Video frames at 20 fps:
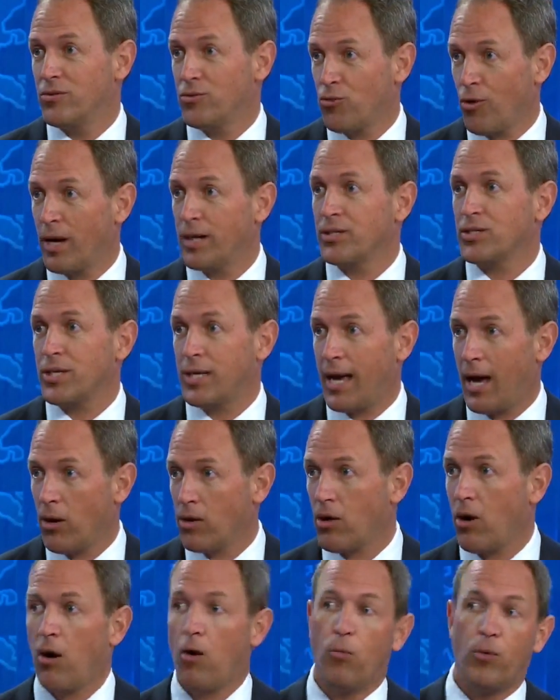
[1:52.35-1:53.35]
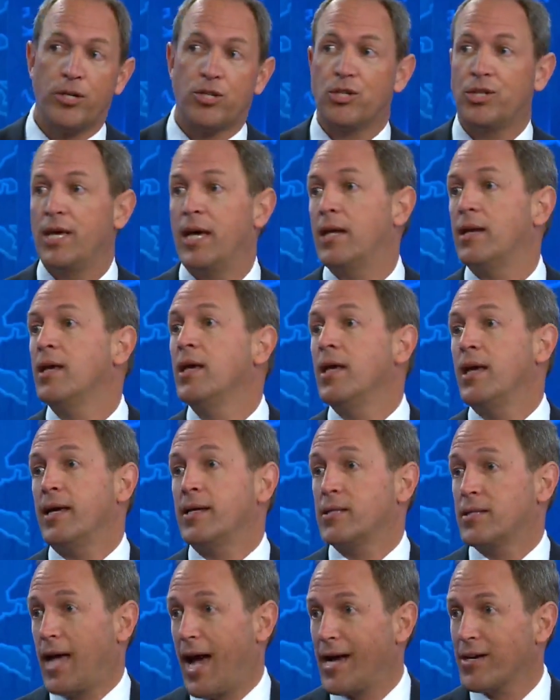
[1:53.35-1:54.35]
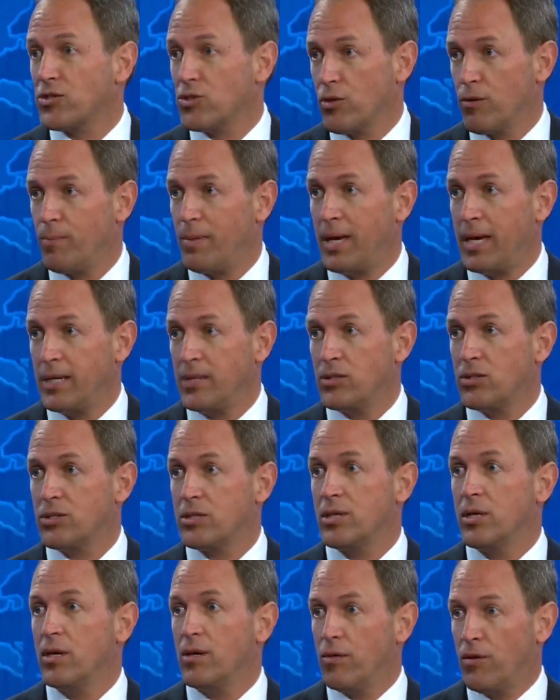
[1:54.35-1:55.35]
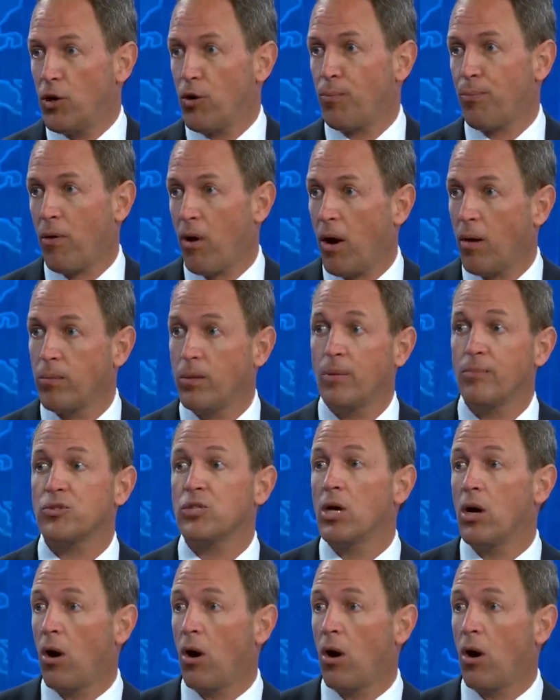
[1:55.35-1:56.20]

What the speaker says: drugs and alcohol, which then exacerbates their problems.